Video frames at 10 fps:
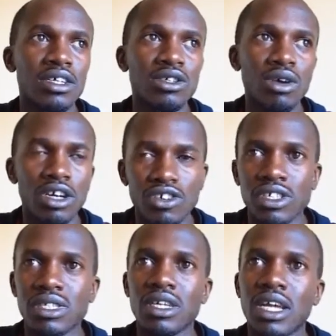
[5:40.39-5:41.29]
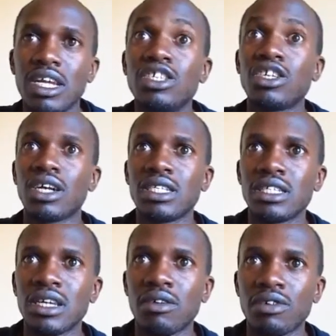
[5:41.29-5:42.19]
to address the energy
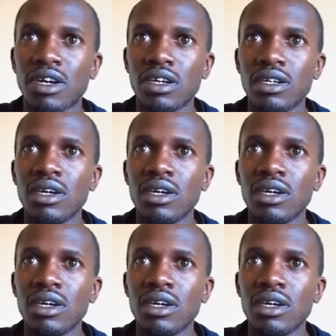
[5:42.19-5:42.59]
crisis in Africa,